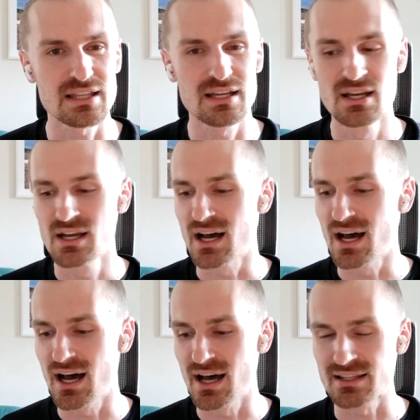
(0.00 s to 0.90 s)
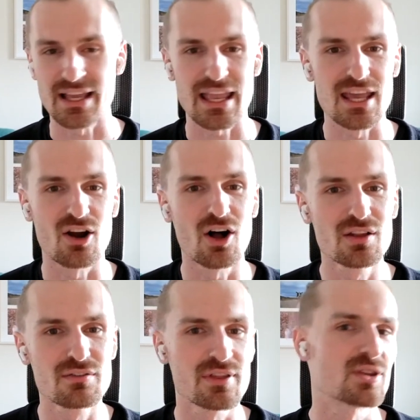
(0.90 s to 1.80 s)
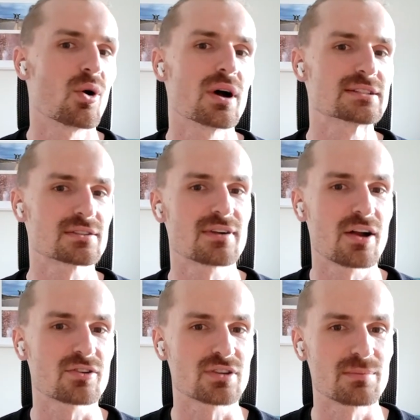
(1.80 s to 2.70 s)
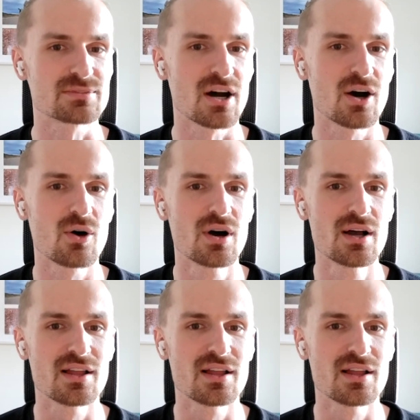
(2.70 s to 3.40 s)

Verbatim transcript: uh, like in all of the noise around crypto, uh,